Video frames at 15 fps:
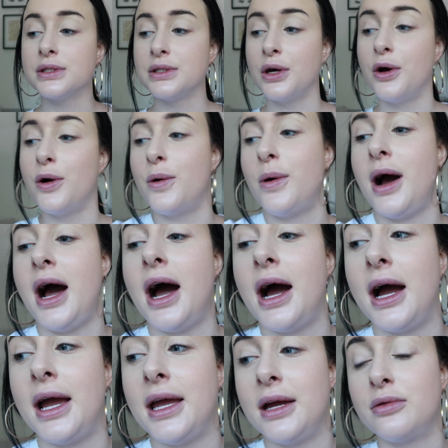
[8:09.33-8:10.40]
So
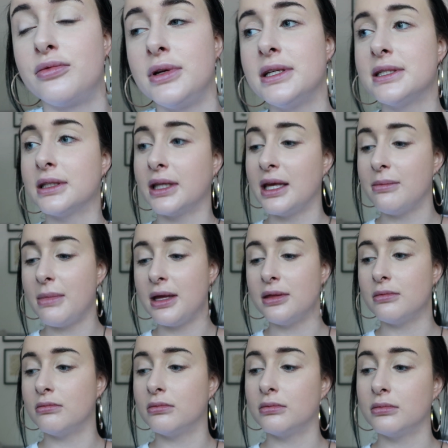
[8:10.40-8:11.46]
I recently made
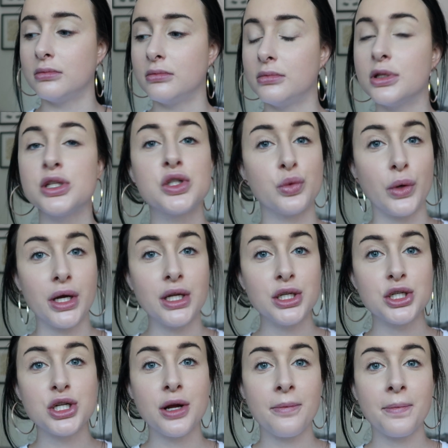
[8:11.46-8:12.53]
the
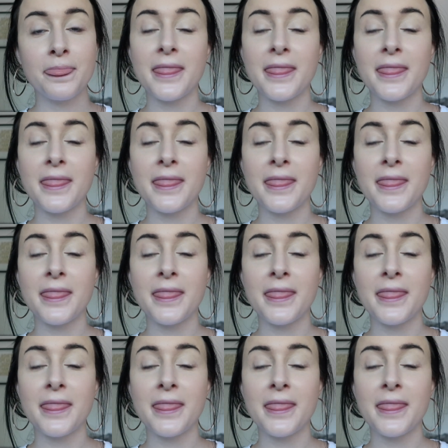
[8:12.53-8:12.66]
switch.